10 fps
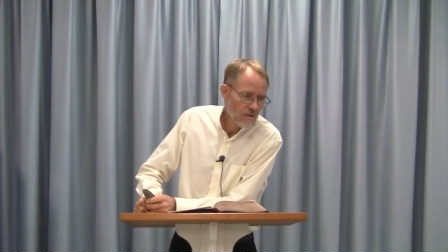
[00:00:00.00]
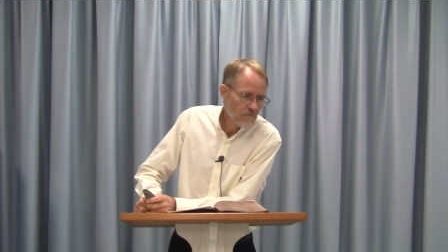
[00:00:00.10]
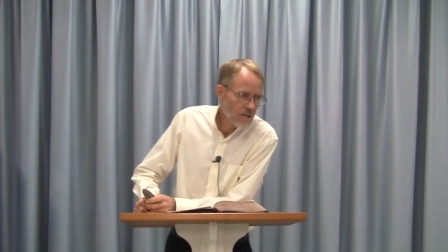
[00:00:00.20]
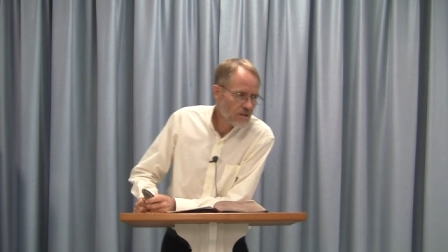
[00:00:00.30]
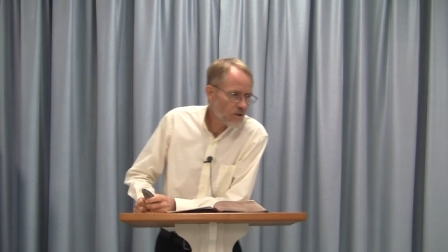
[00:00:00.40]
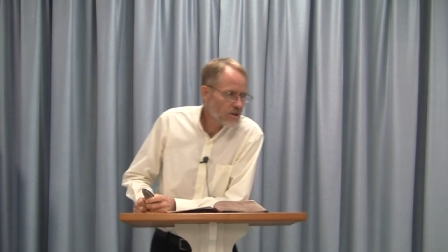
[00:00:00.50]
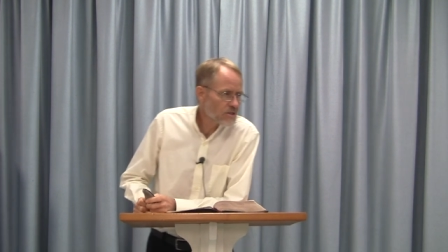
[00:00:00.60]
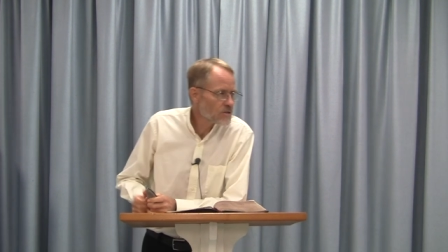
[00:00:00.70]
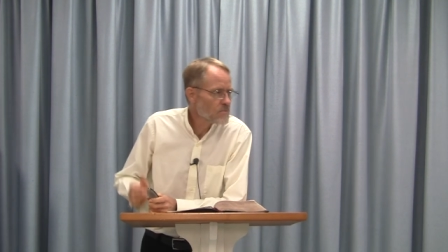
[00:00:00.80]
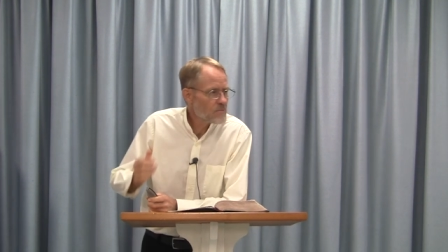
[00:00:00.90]
But in order
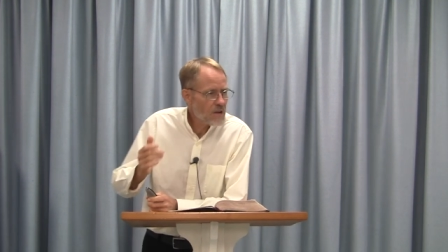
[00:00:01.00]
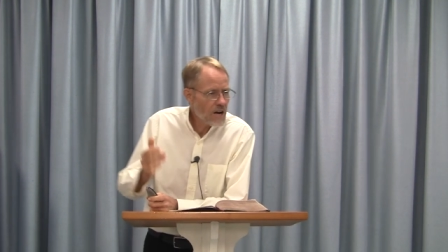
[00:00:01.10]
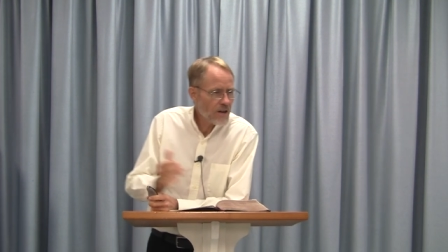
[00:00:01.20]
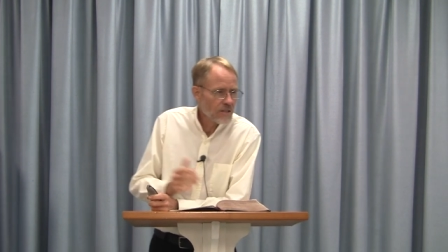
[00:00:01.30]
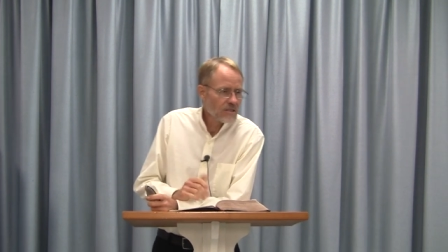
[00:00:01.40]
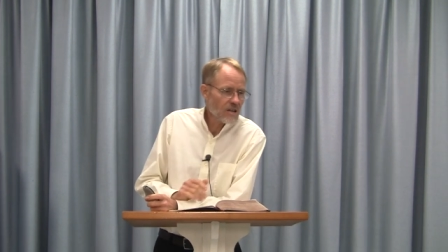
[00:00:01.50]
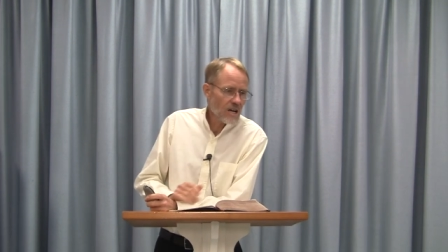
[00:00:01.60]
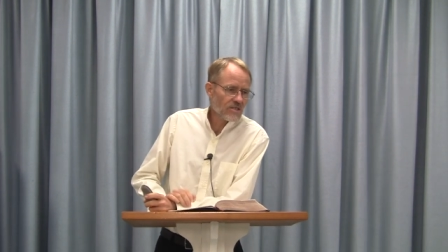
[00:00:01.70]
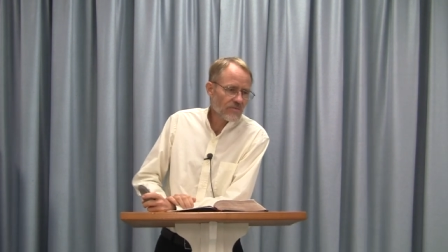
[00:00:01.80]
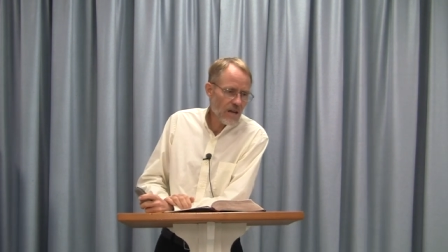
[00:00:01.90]
to merit
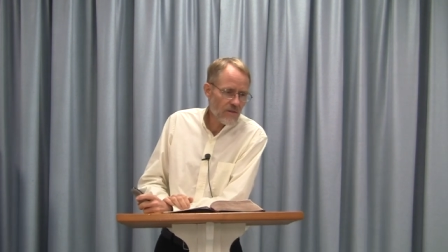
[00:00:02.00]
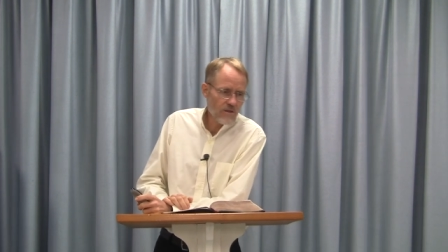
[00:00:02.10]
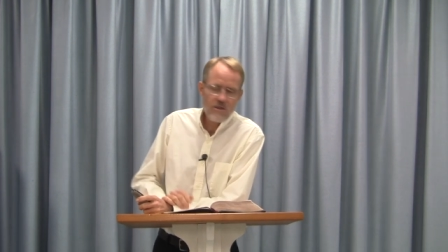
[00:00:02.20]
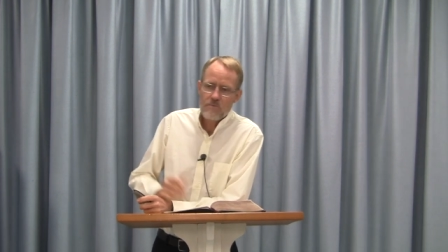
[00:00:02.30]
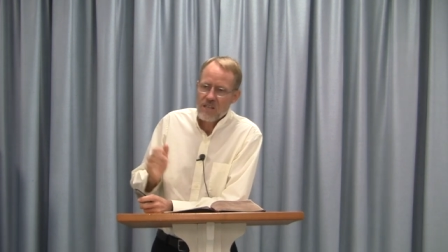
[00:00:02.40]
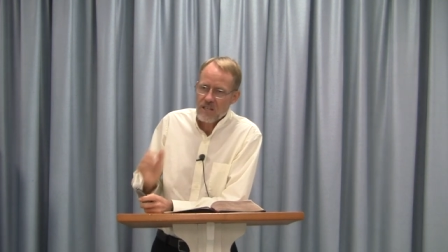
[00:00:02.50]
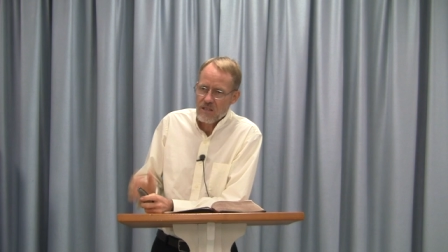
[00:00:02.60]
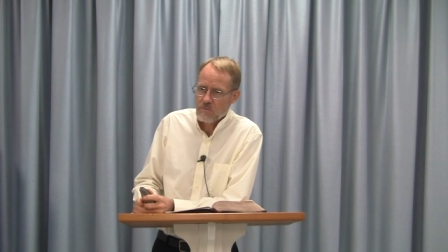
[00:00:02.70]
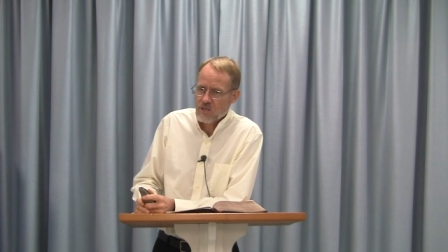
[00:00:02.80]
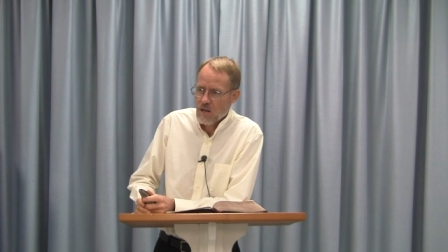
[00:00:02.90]
God's favor, they're beating
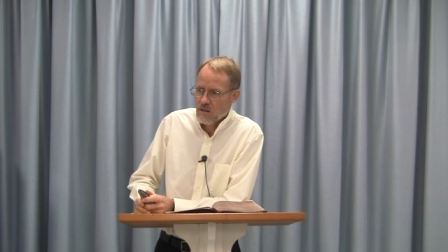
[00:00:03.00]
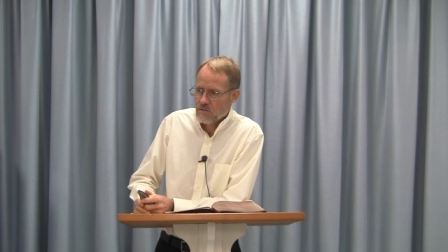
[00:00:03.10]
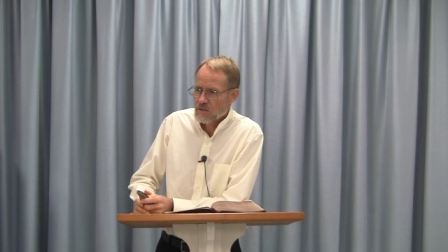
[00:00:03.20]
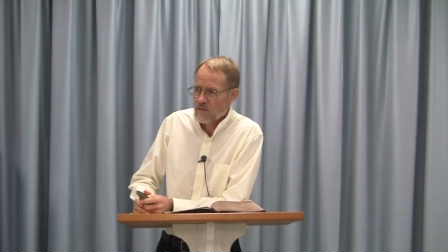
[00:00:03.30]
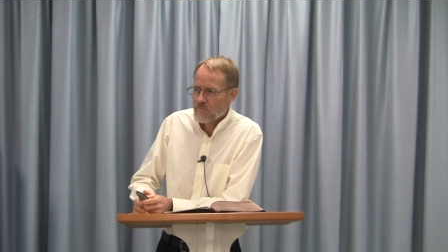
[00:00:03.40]
themselves.